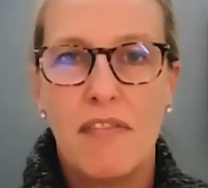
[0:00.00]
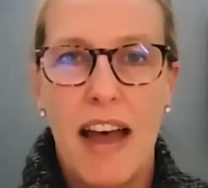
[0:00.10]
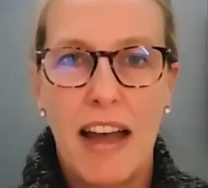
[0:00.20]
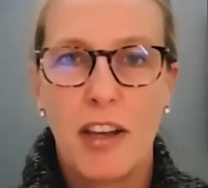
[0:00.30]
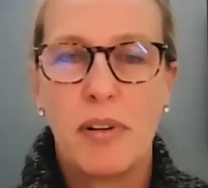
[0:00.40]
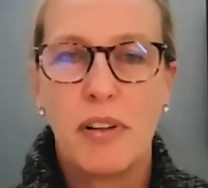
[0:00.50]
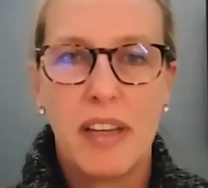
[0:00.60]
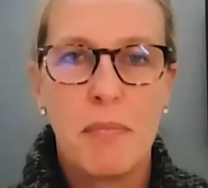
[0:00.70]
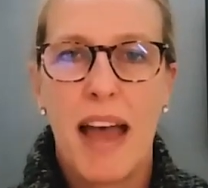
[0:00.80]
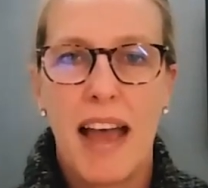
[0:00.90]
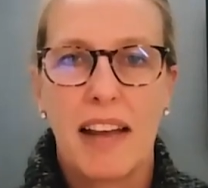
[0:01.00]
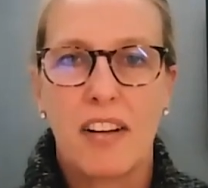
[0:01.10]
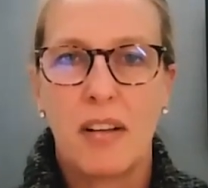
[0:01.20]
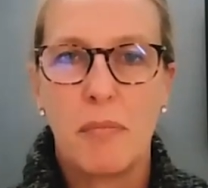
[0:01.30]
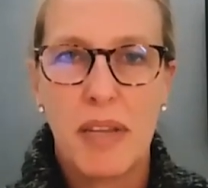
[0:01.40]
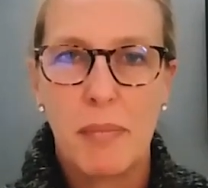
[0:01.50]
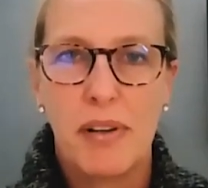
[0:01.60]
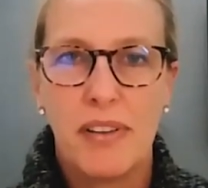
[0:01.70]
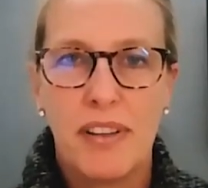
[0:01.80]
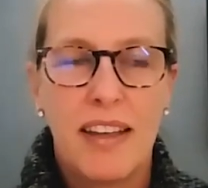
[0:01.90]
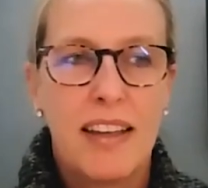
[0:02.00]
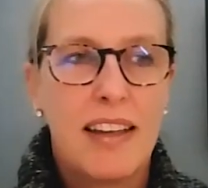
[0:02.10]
valuable impact on people.